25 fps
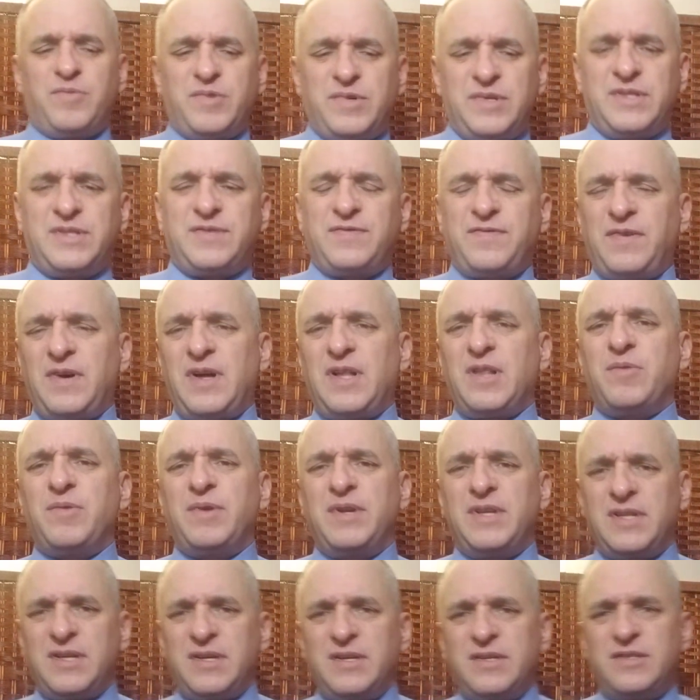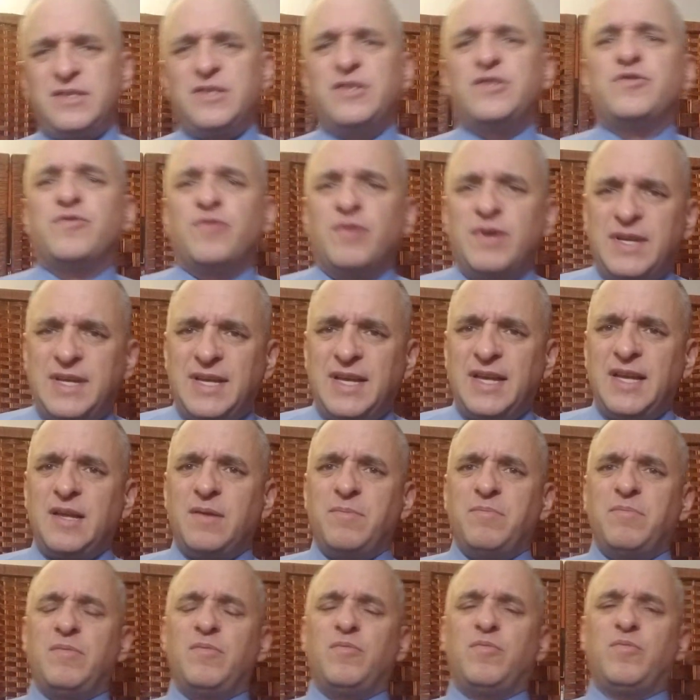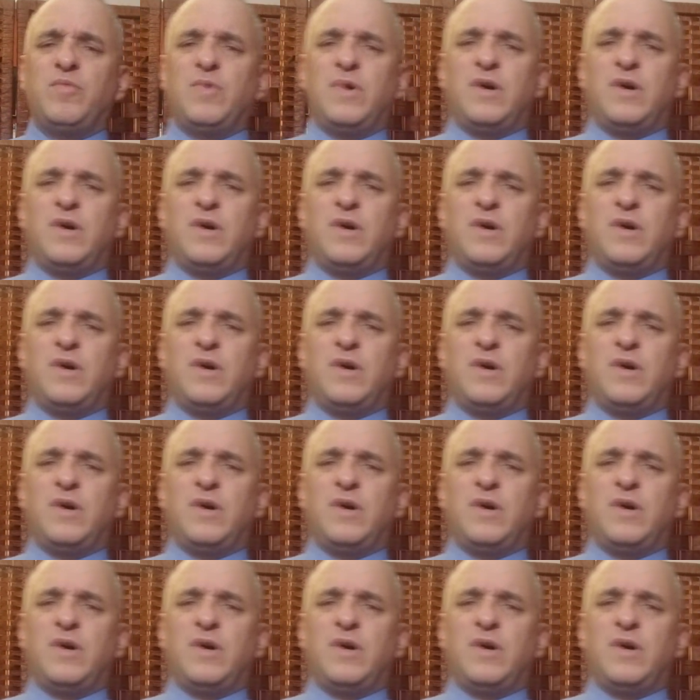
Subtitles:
was following the Detroit game